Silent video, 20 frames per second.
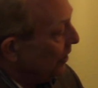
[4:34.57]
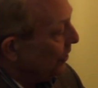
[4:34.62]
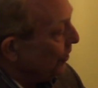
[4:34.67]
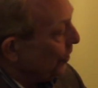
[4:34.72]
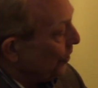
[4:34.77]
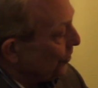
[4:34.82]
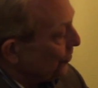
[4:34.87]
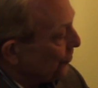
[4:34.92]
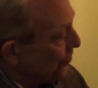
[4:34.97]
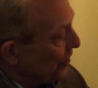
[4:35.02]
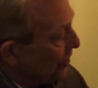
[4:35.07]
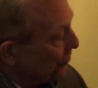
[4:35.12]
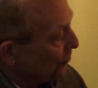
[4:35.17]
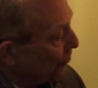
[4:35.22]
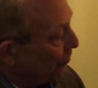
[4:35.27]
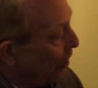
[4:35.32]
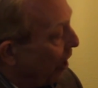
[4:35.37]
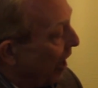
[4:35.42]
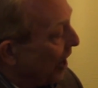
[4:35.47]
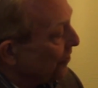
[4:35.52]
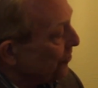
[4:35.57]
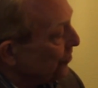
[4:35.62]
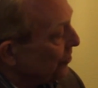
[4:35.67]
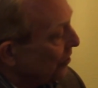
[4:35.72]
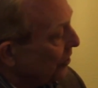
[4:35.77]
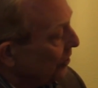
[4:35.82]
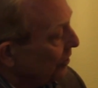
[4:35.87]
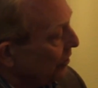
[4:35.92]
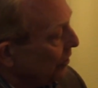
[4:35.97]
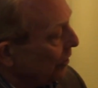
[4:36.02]
You can see it slosh.
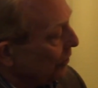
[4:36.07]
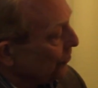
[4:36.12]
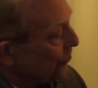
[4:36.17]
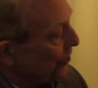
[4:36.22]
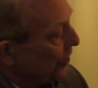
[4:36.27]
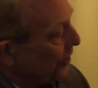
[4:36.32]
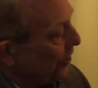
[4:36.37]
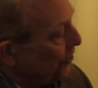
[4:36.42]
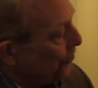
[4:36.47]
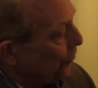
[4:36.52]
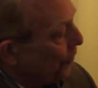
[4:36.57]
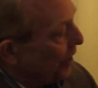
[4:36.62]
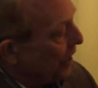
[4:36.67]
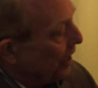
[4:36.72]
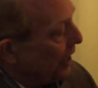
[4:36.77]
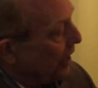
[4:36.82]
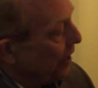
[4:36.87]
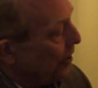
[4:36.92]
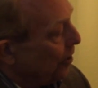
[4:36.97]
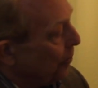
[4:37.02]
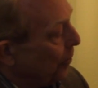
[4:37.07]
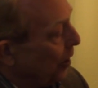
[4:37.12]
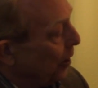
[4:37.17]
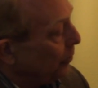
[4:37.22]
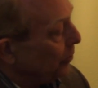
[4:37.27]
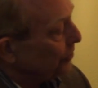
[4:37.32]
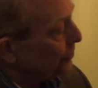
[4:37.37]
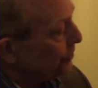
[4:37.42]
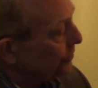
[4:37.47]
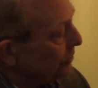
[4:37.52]
You can see it in trainee air
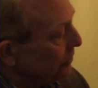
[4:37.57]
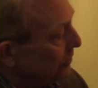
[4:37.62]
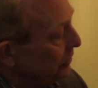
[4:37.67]
bubbles.